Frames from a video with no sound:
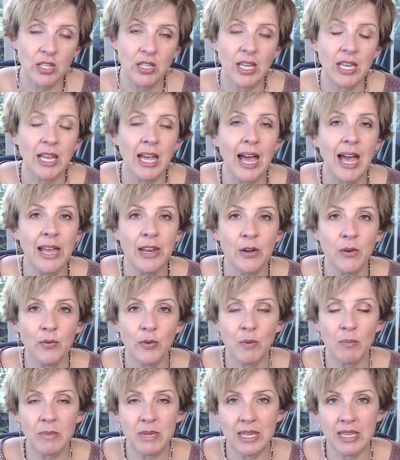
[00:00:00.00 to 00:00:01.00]
Like, I know for
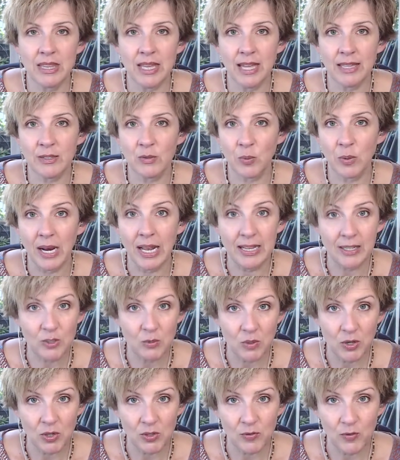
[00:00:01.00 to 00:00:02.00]
me, that's what I
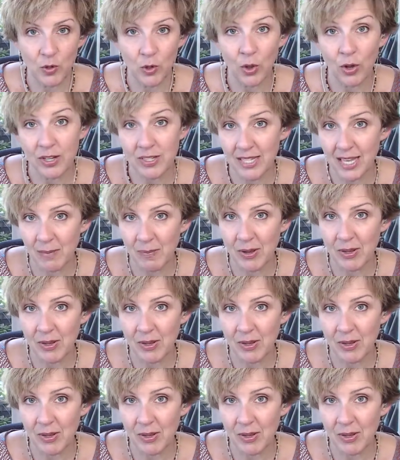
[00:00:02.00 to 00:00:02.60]
experienced for a long time.